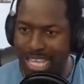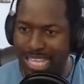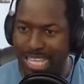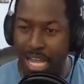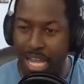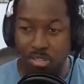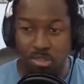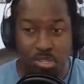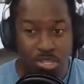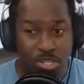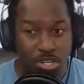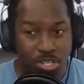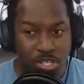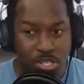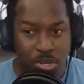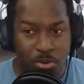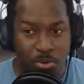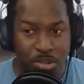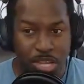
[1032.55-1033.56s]
Now, to a certain
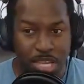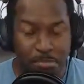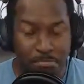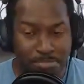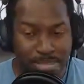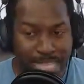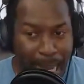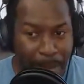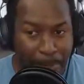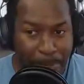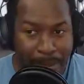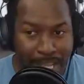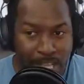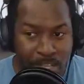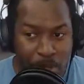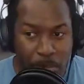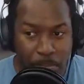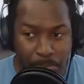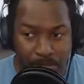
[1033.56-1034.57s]
degree, that
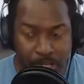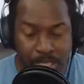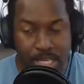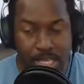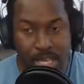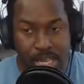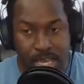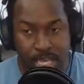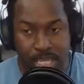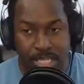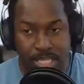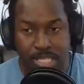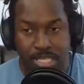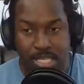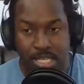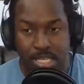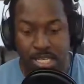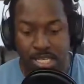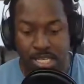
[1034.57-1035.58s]
might not be the case.